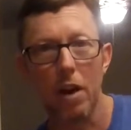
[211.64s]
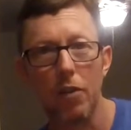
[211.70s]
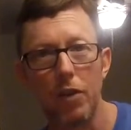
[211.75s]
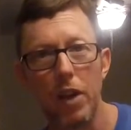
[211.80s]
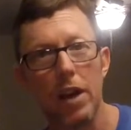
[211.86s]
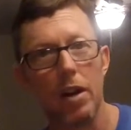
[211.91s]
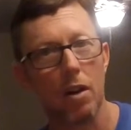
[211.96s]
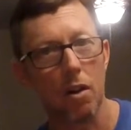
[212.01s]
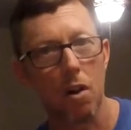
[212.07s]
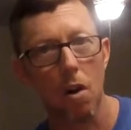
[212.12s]
of
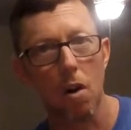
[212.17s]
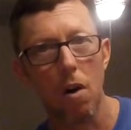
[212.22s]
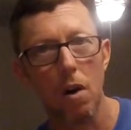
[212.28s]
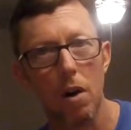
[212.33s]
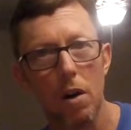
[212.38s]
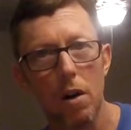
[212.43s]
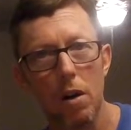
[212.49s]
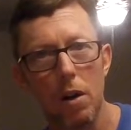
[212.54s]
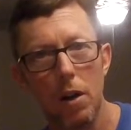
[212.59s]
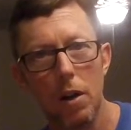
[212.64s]
getting a
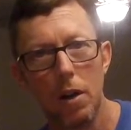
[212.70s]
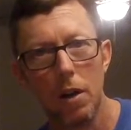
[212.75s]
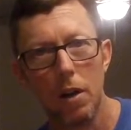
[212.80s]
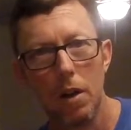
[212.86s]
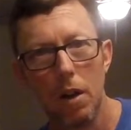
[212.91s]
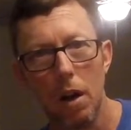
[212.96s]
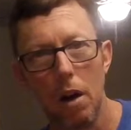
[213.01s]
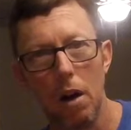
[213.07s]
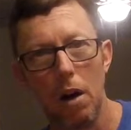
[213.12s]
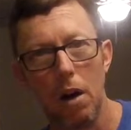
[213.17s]
car,
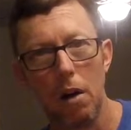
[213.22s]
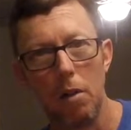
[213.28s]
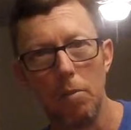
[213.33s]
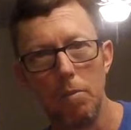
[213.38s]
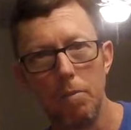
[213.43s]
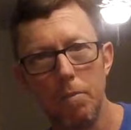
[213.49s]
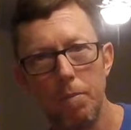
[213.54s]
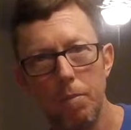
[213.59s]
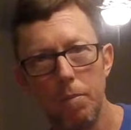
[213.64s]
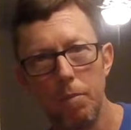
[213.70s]

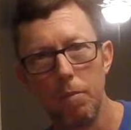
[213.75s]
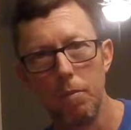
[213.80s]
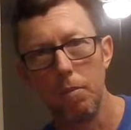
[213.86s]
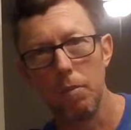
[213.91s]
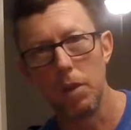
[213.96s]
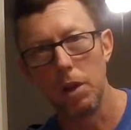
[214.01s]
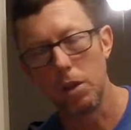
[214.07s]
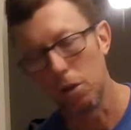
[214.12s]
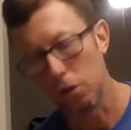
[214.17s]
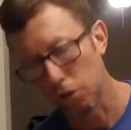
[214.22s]

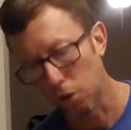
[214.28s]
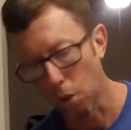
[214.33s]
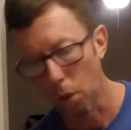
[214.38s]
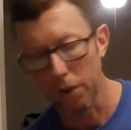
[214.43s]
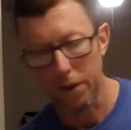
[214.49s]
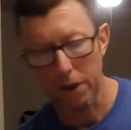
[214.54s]
toward